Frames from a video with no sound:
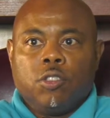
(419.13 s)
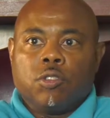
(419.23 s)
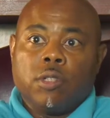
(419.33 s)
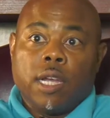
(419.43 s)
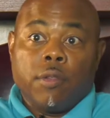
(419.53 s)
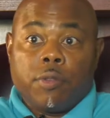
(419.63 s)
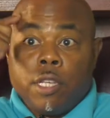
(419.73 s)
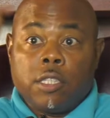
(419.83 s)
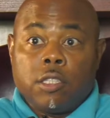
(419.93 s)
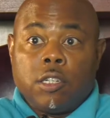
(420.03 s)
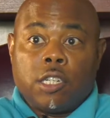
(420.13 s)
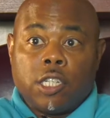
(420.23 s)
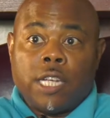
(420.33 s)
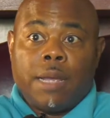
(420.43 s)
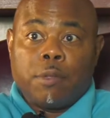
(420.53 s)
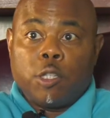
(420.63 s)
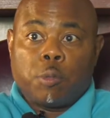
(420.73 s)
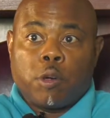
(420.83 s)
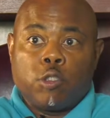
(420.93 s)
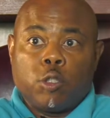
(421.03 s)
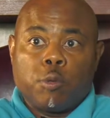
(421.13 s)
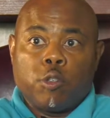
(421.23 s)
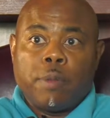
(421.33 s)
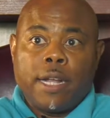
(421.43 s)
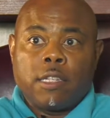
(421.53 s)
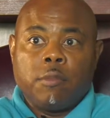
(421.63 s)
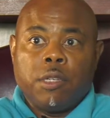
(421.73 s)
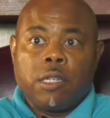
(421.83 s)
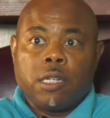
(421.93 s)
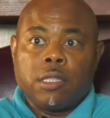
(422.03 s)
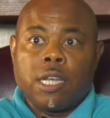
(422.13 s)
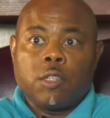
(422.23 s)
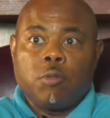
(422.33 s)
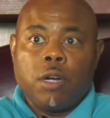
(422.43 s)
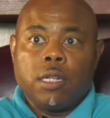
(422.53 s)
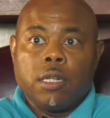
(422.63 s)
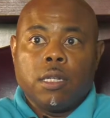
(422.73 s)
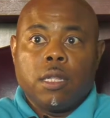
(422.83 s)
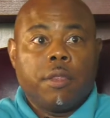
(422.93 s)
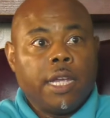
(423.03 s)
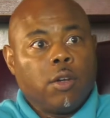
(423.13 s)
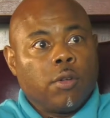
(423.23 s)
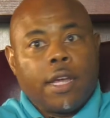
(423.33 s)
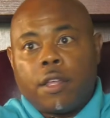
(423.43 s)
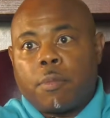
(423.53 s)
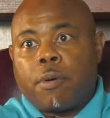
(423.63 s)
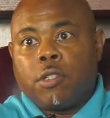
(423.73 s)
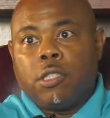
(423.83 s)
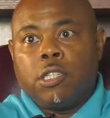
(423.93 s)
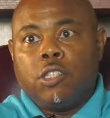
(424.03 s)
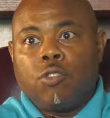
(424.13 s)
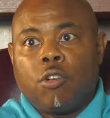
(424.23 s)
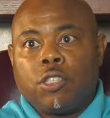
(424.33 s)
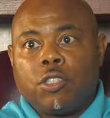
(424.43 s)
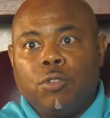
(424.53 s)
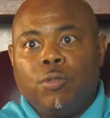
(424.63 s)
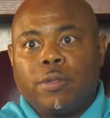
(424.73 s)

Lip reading: So now this is going to shape this person's perspective because guess what? They know that other person's in Georgia too.